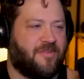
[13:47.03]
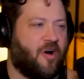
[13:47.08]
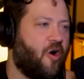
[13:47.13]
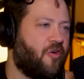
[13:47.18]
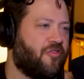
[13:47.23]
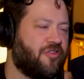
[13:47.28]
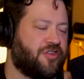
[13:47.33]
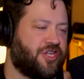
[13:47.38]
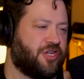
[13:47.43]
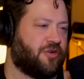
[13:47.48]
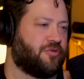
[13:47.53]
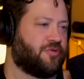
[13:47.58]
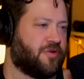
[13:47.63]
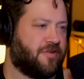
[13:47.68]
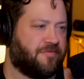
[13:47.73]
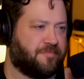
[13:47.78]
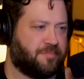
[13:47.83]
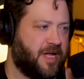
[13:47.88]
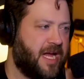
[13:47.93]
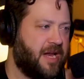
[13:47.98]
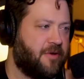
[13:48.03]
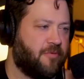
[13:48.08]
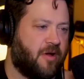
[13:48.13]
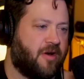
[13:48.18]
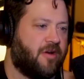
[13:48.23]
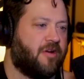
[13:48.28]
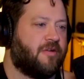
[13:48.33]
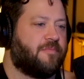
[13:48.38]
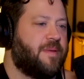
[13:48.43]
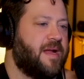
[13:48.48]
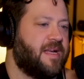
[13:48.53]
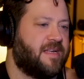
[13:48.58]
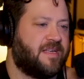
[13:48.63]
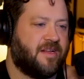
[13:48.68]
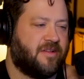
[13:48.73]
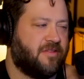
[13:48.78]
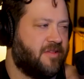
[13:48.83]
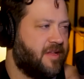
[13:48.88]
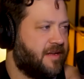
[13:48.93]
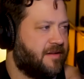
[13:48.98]
all the children of Blade Runner,
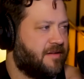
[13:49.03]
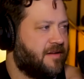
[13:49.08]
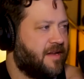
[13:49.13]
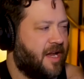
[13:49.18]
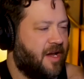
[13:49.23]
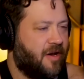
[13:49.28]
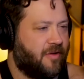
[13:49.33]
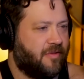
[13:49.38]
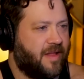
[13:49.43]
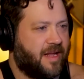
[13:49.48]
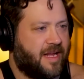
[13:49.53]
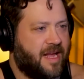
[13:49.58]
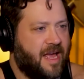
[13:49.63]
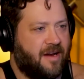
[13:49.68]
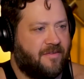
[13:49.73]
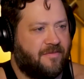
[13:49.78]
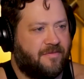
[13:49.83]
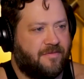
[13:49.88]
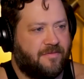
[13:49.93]
basically. You know, like kind yeah.